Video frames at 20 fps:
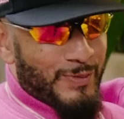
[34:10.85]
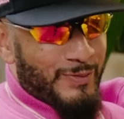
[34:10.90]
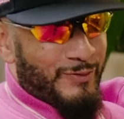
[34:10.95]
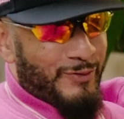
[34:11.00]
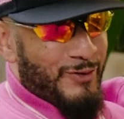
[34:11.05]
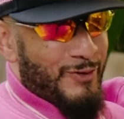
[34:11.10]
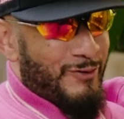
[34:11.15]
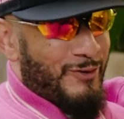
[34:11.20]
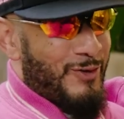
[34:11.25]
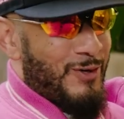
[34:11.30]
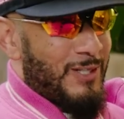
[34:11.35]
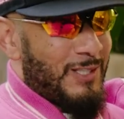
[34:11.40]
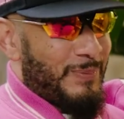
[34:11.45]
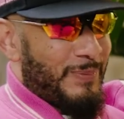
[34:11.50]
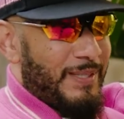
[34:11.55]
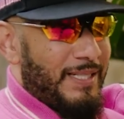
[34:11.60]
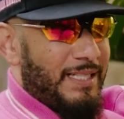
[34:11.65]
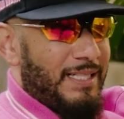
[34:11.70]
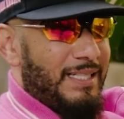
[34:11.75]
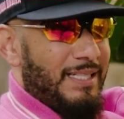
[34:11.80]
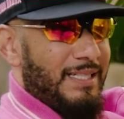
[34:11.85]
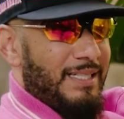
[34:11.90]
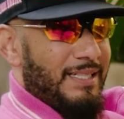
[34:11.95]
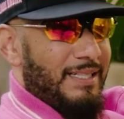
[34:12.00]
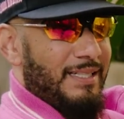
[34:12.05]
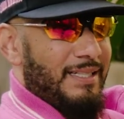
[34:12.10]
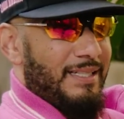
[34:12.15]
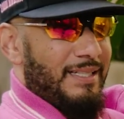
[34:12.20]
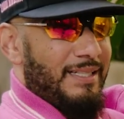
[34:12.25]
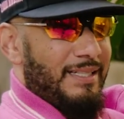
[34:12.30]
before, of course, yeah. but. Yeah.
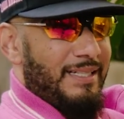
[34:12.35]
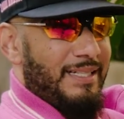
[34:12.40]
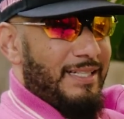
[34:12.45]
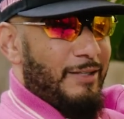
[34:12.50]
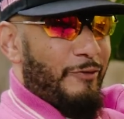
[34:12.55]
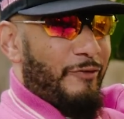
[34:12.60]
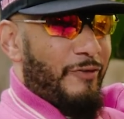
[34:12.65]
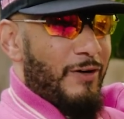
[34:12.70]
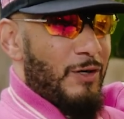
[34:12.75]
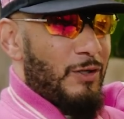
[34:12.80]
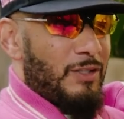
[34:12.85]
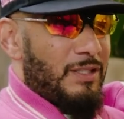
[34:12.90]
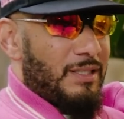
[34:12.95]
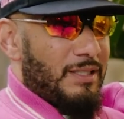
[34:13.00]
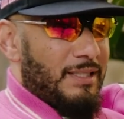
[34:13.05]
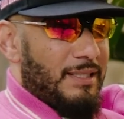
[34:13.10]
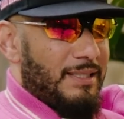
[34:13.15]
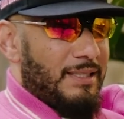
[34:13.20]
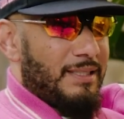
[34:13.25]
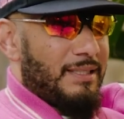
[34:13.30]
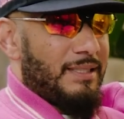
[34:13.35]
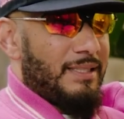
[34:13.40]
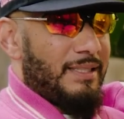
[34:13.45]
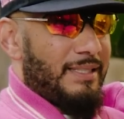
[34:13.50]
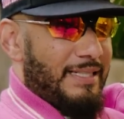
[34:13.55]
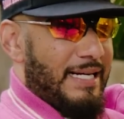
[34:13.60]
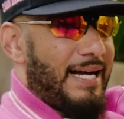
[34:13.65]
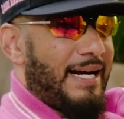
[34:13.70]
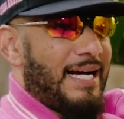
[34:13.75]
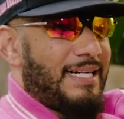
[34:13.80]
Yeah, the you first, got a racing team now, right?
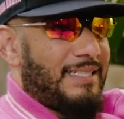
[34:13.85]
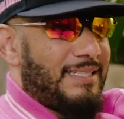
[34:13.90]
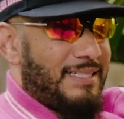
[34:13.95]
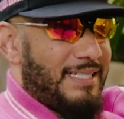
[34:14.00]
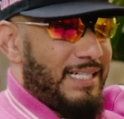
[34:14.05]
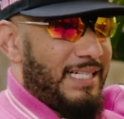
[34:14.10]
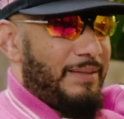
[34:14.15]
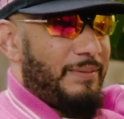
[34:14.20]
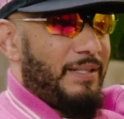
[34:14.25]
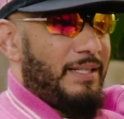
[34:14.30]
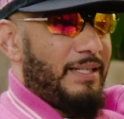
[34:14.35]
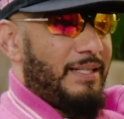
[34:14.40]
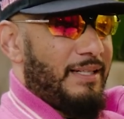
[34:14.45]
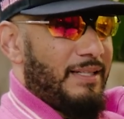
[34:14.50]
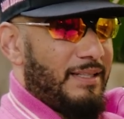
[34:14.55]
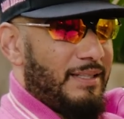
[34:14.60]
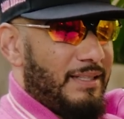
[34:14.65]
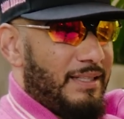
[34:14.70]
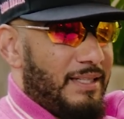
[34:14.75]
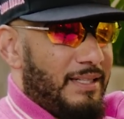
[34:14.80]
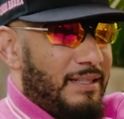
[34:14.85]
Yeah, I got the team. Yeah. When yeah. I